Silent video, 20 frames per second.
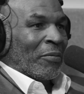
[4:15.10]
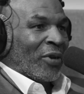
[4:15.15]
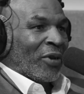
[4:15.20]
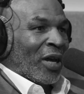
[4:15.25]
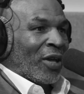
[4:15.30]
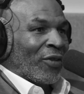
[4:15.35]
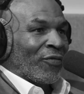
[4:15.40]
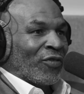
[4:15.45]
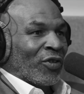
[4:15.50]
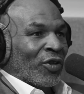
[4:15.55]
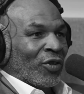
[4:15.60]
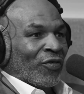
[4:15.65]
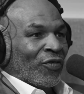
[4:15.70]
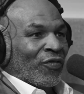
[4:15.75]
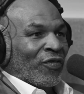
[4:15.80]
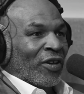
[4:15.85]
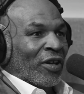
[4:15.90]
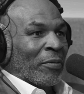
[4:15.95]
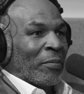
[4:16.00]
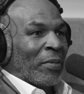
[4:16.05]
Brownsville was
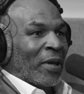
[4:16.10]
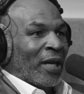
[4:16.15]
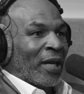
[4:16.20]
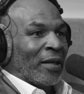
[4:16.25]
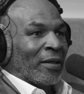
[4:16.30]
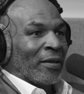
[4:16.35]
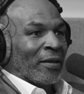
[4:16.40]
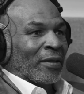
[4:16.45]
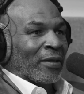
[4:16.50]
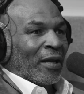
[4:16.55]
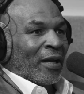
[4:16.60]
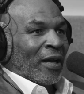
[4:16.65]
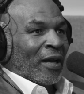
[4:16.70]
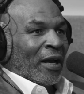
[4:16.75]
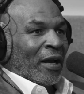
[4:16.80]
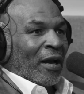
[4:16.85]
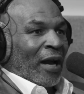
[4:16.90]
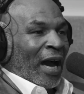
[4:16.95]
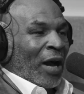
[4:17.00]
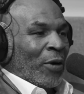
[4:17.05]
fear-based.
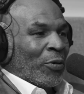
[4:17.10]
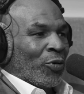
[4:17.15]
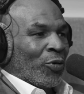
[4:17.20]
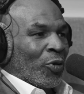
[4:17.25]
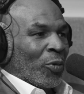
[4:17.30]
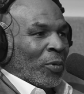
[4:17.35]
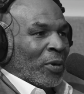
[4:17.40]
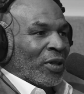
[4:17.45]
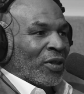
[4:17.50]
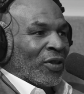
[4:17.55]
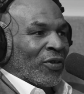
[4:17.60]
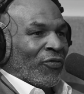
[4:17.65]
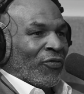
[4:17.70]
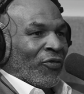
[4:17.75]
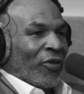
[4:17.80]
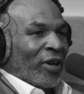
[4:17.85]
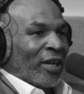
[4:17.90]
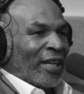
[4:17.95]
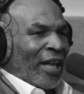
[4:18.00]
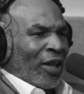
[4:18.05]
I was always
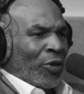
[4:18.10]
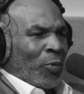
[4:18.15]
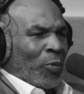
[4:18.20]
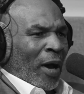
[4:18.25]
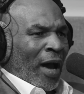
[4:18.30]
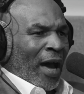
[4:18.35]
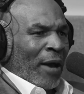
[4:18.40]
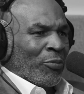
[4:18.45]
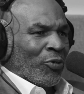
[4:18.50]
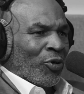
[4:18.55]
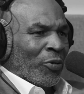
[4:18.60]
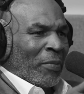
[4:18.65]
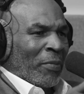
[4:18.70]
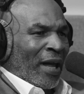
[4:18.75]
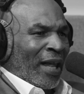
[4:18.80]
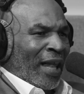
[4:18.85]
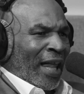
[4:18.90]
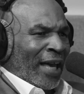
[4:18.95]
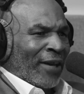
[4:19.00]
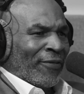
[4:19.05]
afraid. That's why I brought
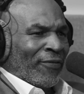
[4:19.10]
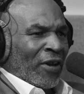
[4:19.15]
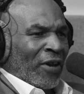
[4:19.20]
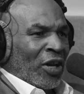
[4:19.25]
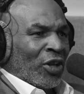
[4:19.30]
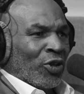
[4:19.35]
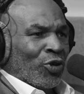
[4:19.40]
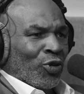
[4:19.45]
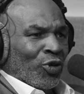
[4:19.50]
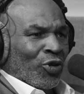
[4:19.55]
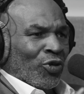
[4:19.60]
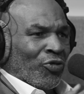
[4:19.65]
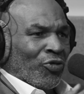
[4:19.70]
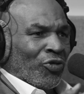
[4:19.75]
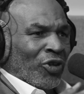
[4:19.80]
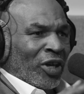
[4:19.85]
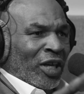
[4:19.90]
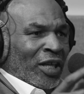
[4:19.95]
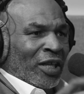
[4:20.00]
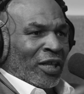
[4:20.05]
my life to the
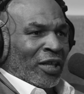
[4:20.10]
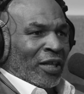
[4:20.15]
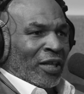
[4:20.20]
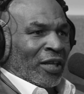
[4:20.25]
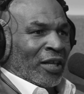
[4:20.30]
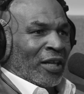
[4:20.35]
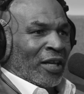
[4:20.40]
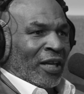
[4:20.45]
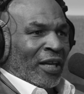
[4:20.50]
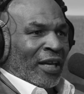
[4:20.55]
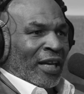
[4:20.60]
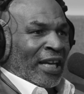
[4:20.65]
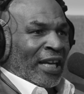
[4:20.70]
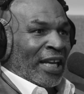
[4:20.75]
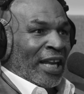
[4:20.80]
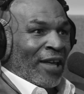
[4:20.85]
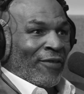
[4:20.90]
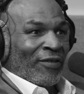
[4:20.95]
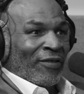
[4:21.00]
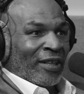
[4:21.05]
ring.
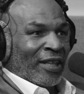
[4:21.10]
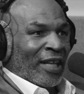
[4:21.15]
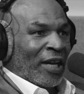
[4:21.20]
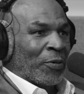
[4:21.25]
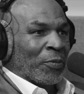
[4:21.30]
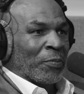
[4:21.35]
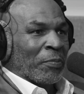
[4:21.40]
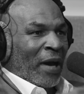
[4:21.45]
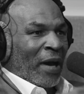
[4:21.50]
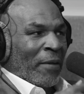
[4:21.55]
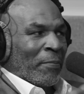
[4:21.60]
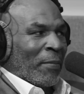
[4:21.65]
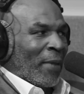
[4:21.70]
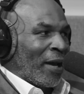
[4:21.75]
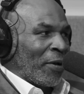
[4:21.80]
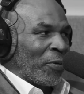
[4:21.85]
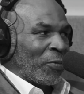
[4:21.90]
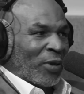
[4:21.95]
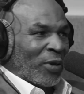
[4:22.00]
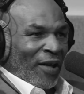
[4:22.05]
And everything,
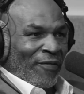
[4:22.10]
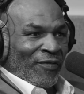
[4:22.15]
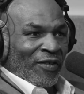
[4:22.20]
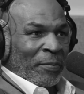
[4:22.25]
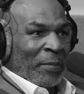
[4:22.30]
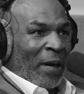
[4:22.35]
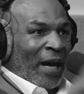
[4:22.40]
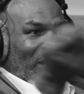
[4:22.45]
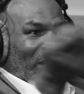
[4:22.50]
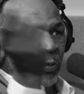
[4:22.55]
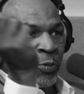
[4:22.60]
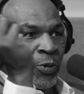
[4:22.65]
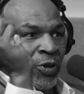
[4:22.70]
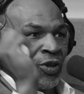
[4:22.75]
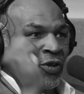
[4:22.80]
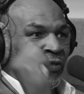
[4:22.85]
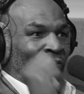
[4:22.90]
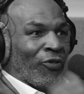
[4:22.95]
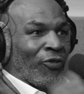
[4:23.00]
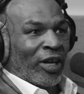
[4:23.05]
everybody
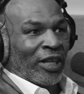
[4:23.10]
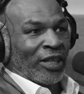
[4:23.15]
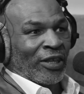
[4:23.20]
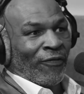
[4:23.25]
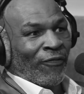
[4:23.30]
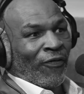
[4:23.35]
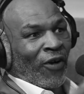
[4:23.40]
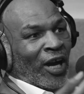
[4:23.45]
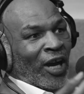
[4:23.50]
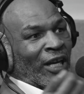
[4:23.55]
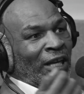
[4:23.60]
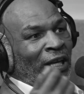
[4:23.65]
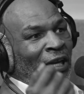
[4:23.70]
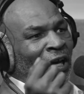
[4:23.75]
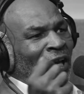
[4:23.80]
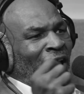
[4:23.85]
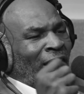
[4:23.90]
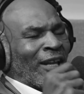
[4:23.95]
was afraid. The fucking